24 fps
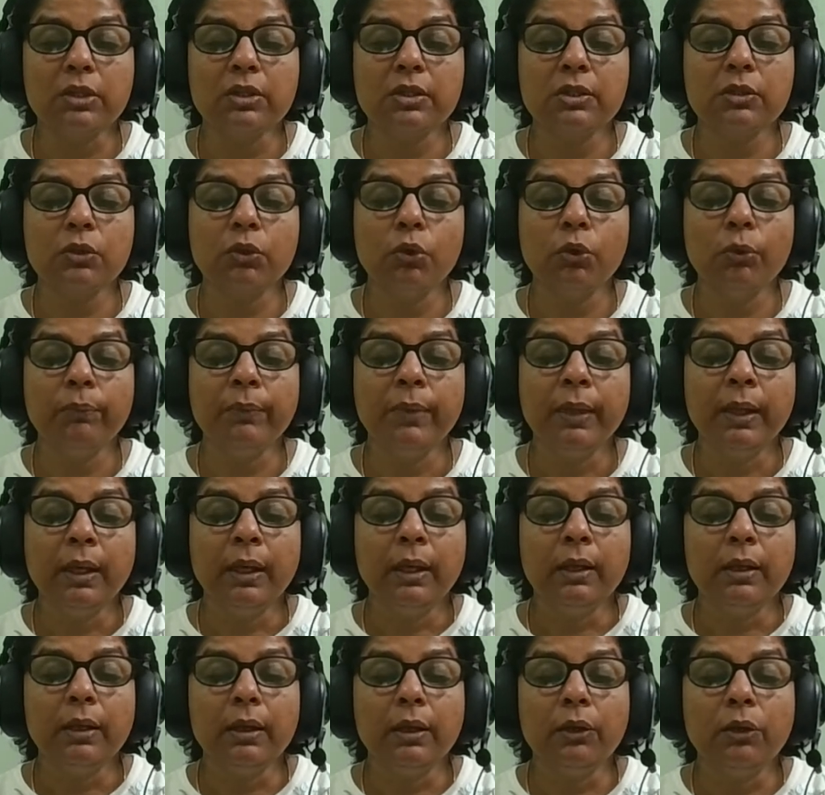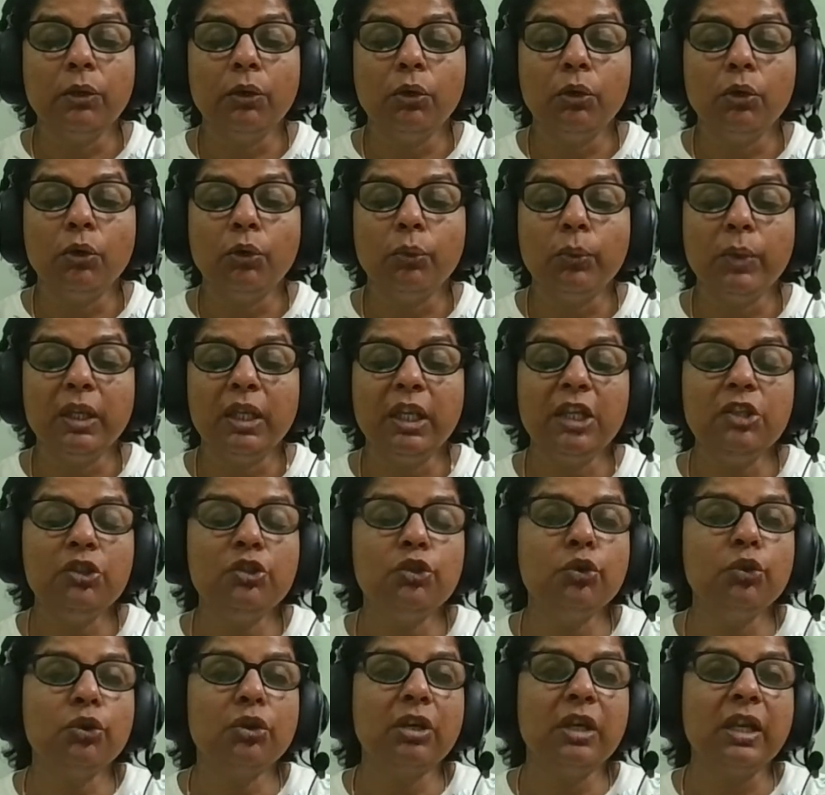So, you know, we need
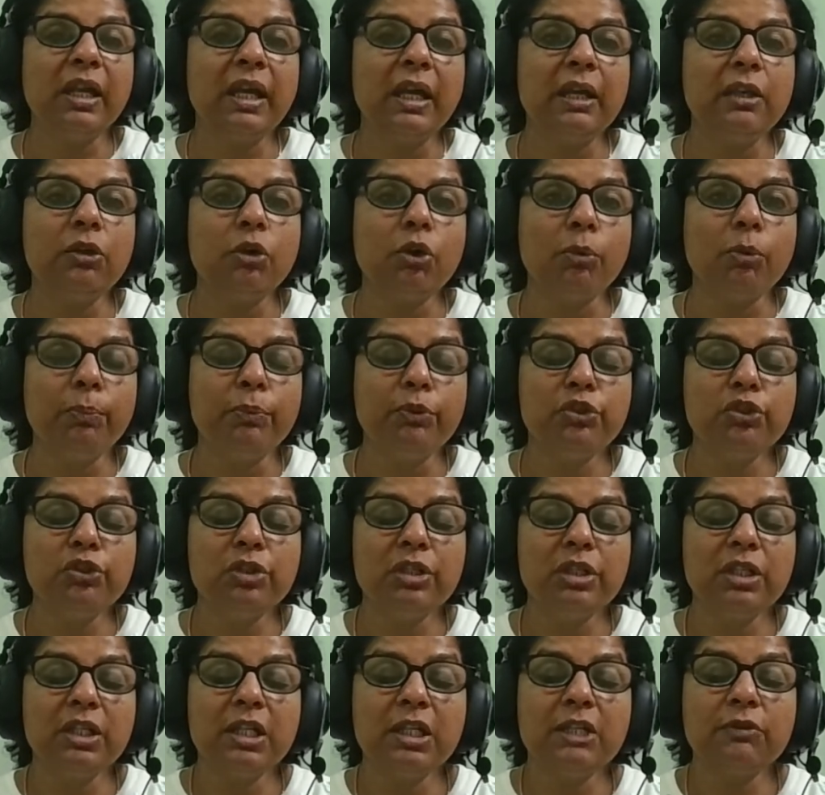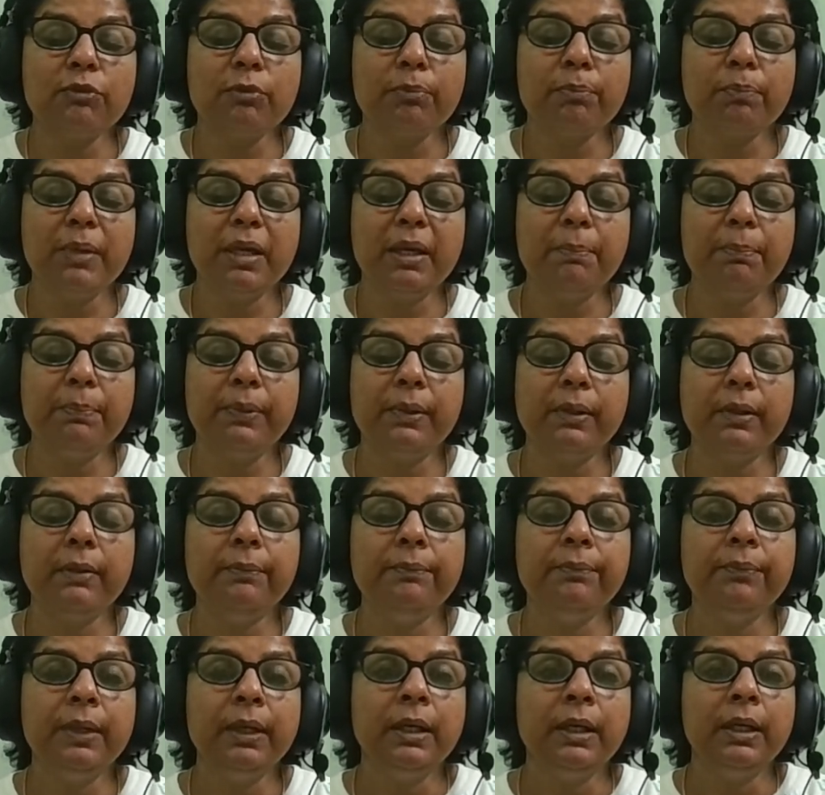to create opportunities for people
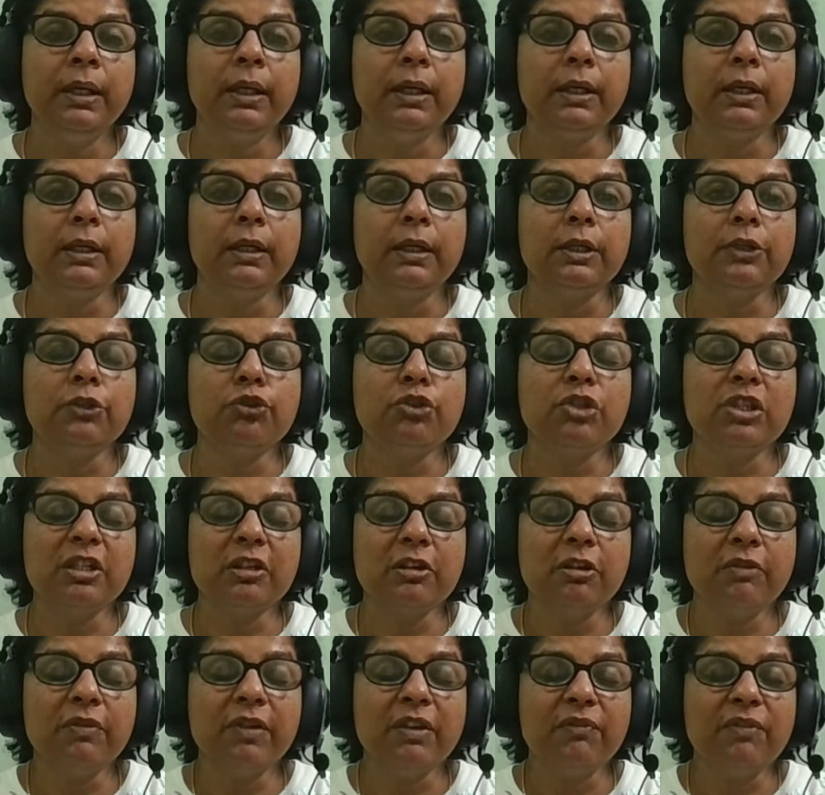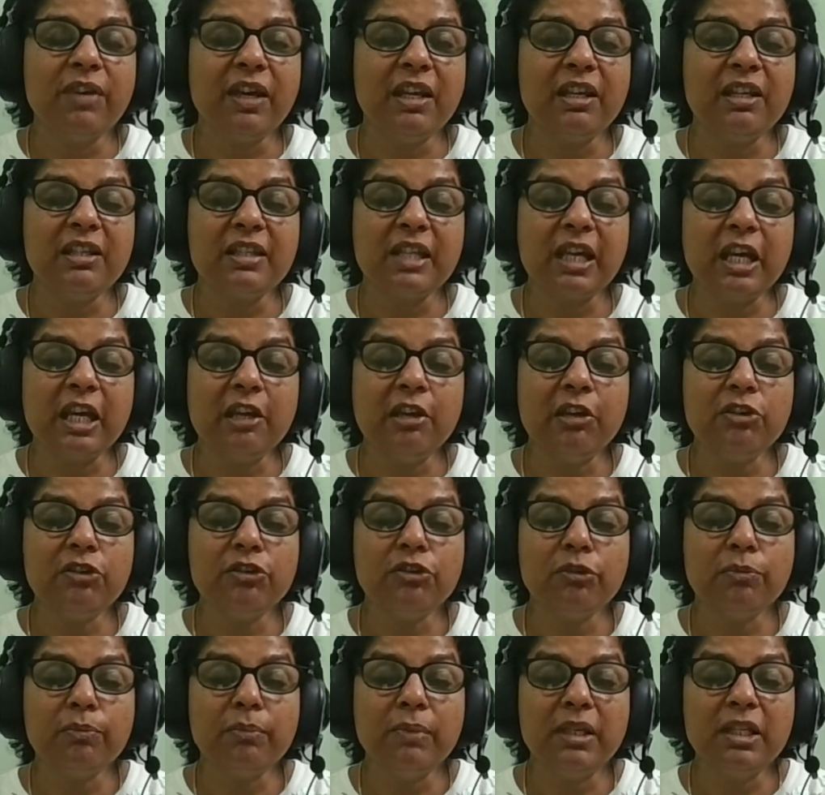uh, to serve in various areas of
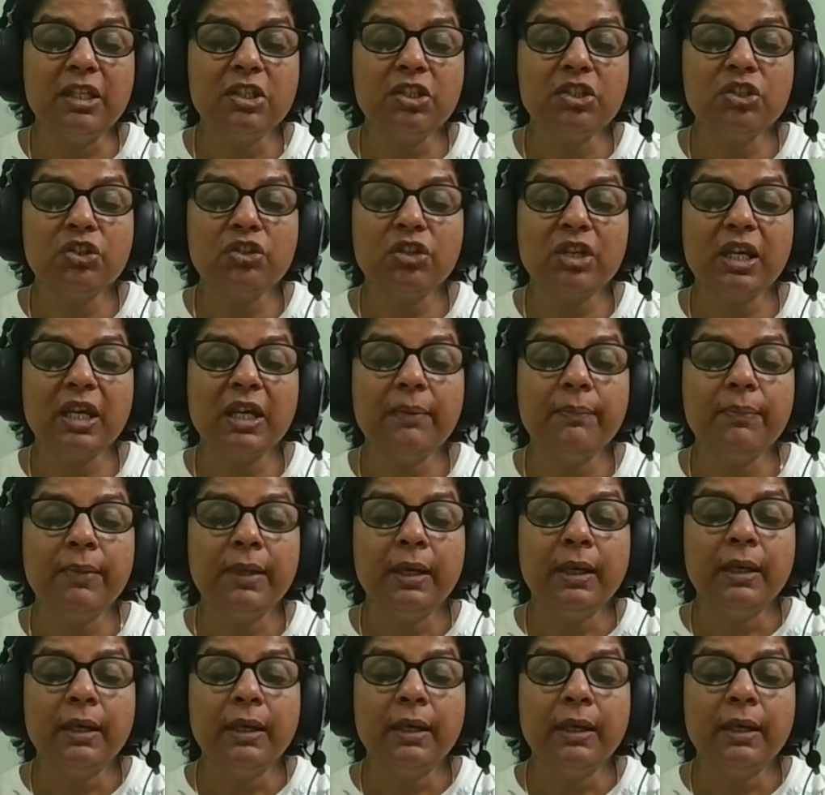the ministry,